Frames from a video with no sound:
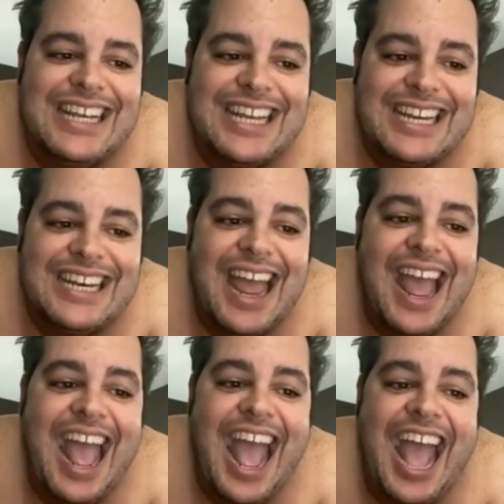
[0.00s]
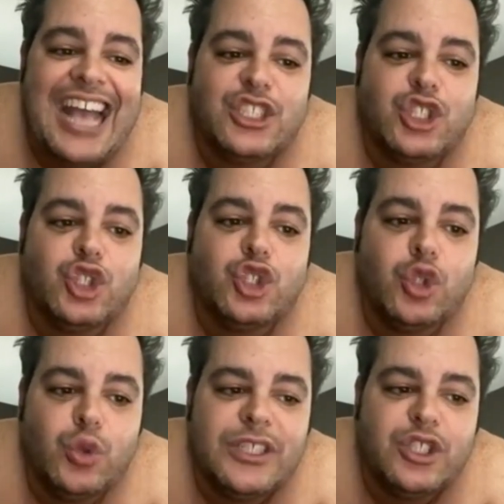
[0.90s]
in as
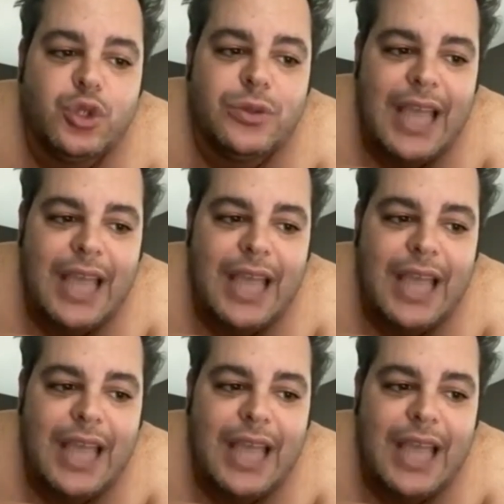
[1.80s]
soon as you